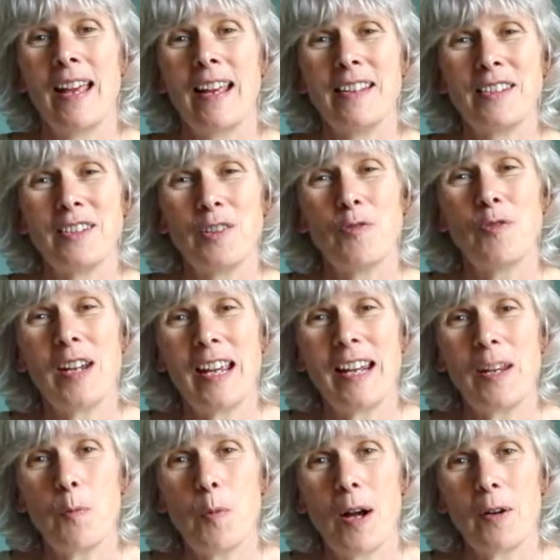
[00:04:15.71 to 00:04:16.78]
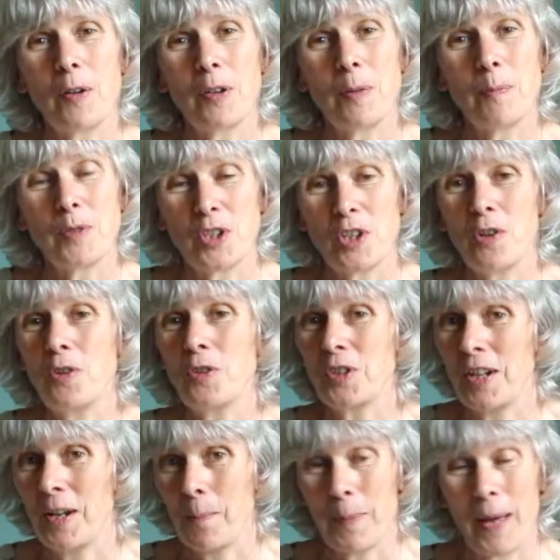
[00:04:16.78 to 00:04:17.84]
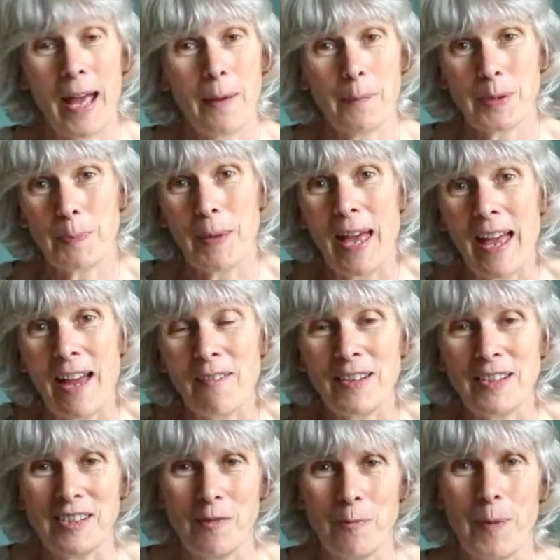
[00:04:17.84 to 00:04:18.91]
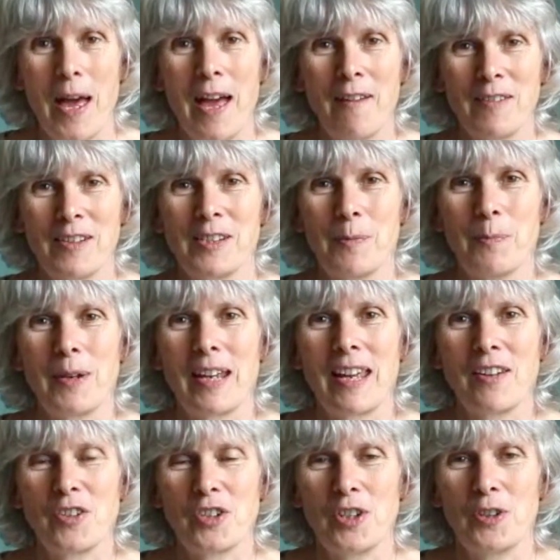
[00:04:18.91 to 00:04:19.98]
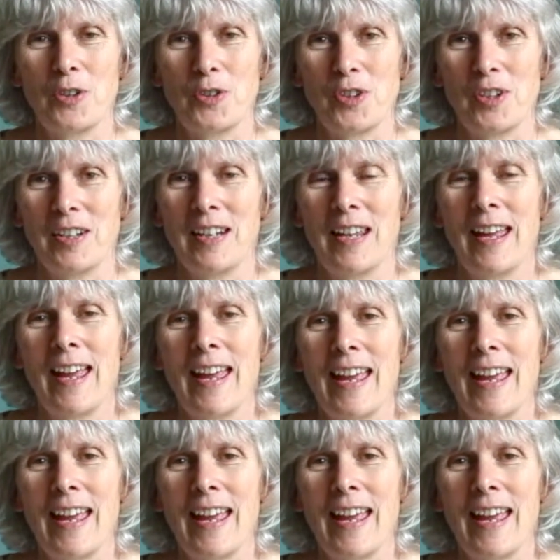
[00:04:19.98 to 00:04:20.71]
is to really welcome children and perhaps parents, if parents are bringing children